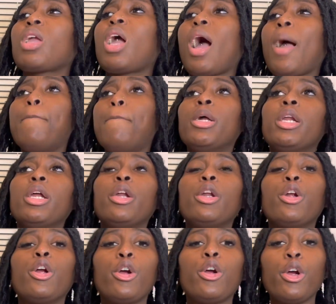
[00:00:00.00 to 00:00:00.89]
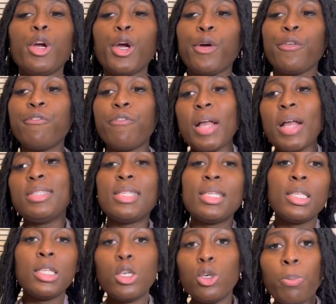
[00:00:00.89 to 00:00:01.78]
I put it in her
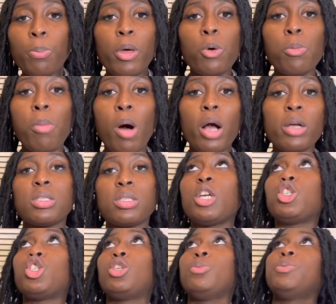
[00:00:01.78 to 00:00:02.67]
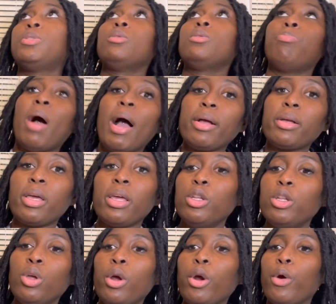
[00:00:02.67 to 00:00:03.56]
fancy little mailbox that ships it back
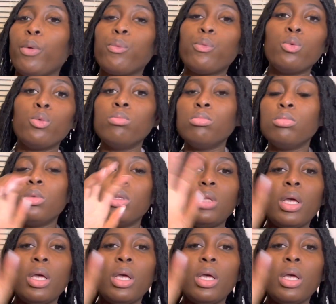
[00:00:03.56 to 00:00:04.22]
in her room.